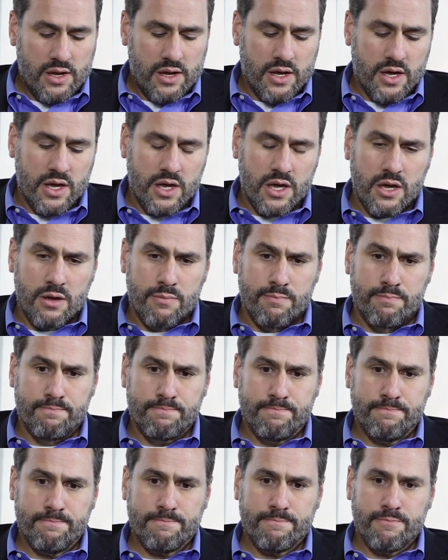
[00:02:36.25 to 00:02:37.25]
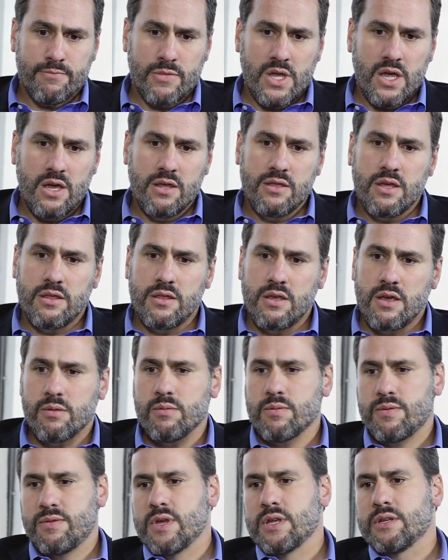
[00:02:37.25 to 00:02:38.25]
And then the
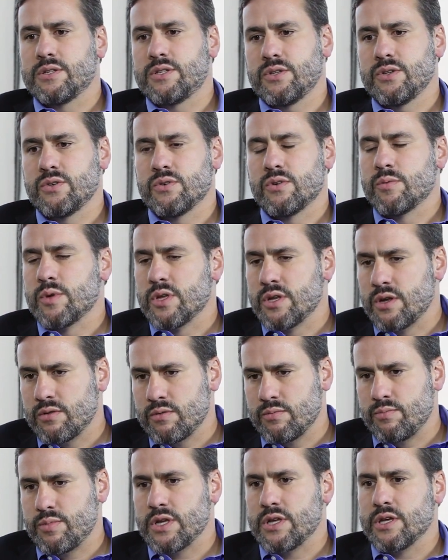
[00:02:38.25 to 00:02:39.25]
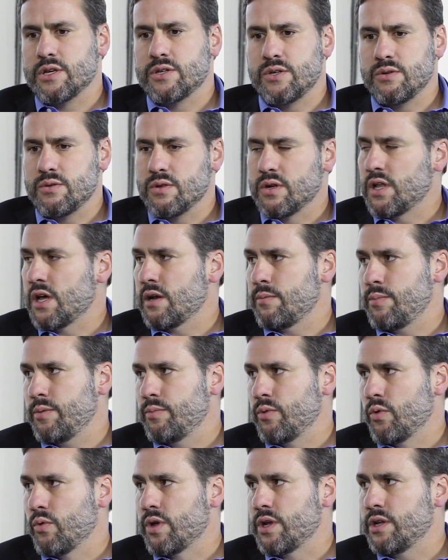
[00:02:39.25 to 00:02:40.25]
other thing too, another big issue that a lot of
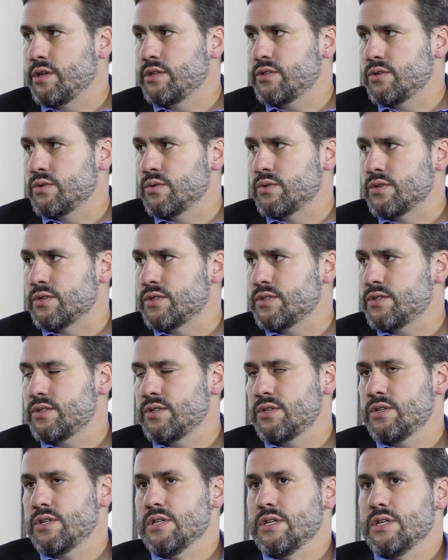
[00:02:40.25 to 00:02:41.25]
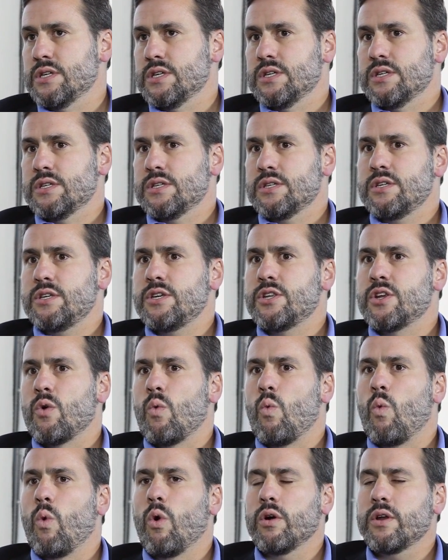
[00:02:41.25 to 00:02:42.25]
people run into is,
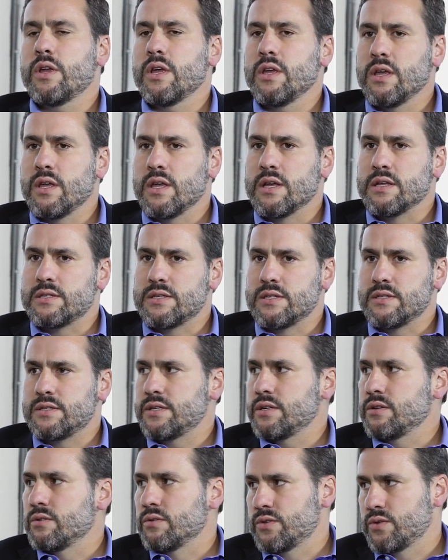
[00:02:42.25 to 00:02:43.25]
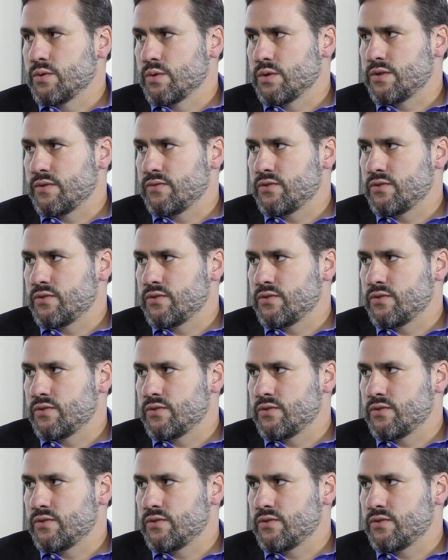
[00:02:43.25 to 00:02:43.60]
working against a single source of